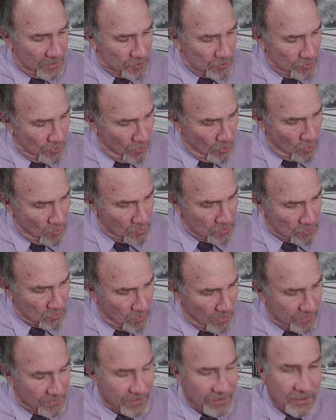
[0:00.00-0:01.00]
Joe was
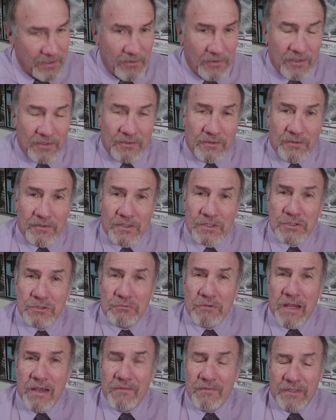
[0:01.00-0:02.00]
quite the character,
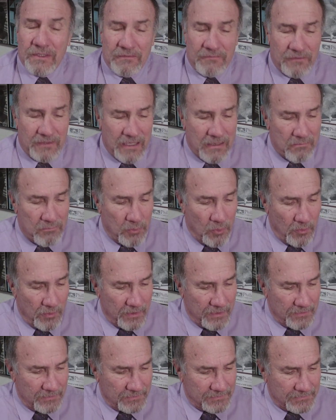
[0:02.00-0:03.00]
extravagant,
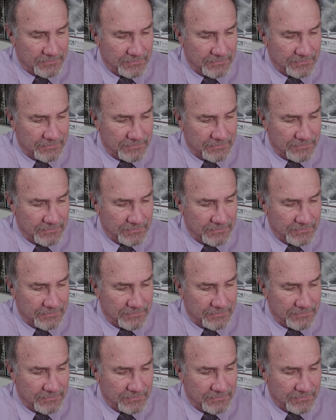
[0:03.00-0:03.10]
flamboyant,